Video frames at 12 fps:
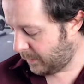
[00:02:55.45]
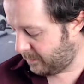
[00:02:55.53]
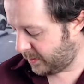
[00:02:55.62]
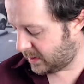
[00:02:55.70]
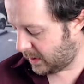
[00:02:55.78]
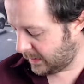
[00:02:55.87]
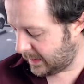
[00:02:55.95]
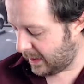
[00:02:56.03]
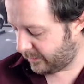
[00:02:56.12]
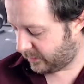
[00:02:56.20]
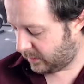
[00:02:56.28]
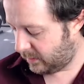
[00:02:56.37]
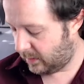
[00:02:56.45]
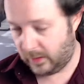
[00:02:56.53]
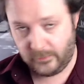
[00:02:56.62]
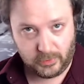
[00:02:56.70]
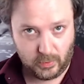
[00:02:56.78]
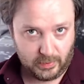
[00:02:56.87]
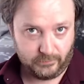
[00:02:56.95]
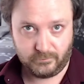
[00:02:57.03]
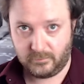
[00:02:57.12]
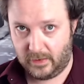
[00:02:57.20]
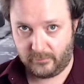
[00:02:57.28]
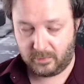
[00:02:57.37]
But I gather, even though I've
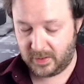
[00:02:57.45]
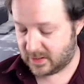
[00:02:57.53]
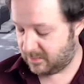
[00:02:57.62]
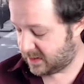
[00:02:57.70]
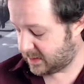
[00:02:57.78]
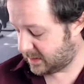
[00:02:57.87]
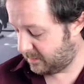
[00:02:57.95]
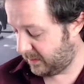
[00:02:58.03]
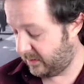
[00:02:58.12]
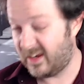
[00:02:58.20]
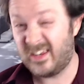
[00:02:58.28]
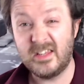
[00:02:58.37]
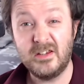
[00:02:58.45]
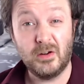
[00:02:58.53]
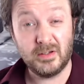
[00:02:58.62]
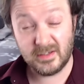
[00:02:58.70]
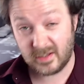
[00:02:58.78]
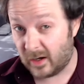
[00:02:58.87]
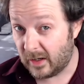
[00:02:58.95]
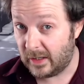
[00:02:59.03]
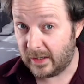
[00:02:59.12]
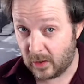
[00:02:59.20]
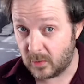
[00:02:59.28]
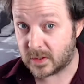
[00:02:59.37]
never been to Mississippi, that it is not entirely
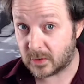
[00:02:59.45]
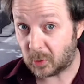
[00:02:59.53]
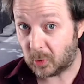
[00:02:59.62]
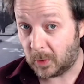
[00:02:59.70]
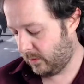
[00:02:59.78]
coastal.